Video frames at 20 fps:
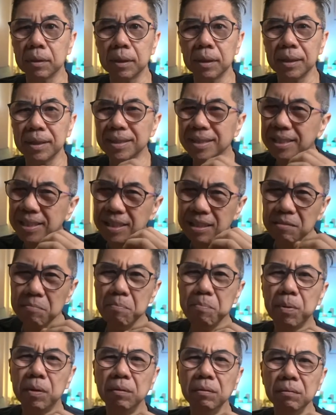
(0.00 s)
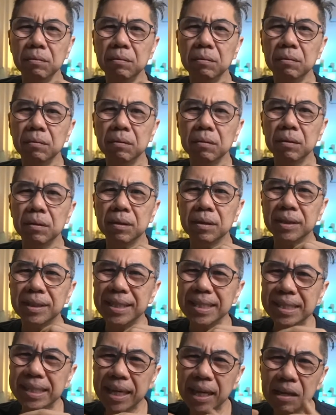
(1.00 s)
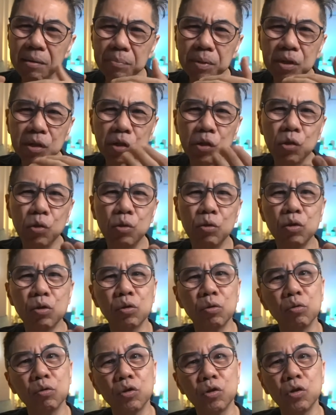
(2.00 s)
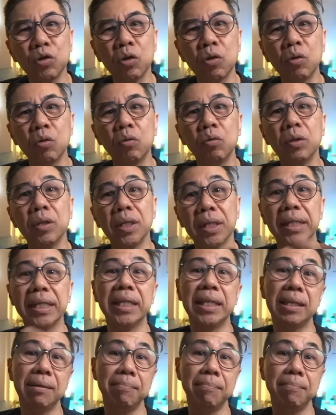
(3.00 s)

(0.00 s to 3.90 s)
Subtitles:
It's simple. This can be used to show the key